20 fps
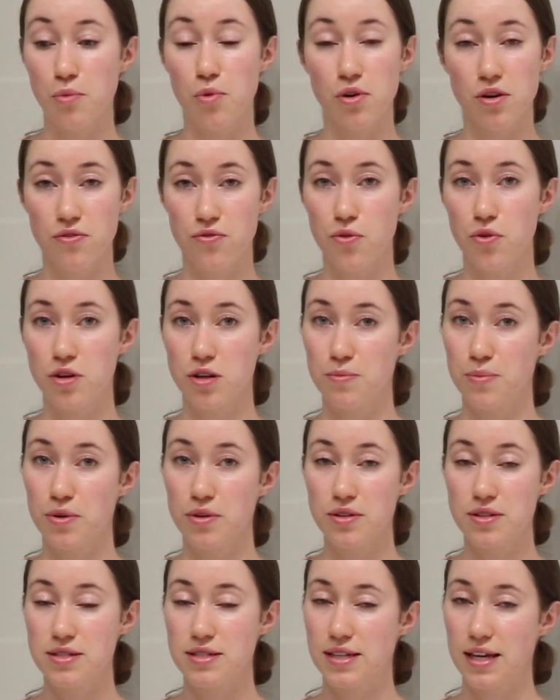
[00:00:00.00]
more
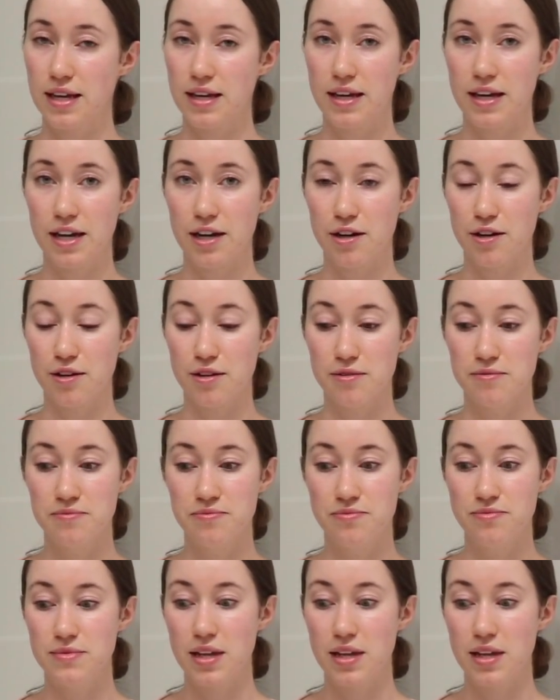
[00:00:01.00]
affordable skincare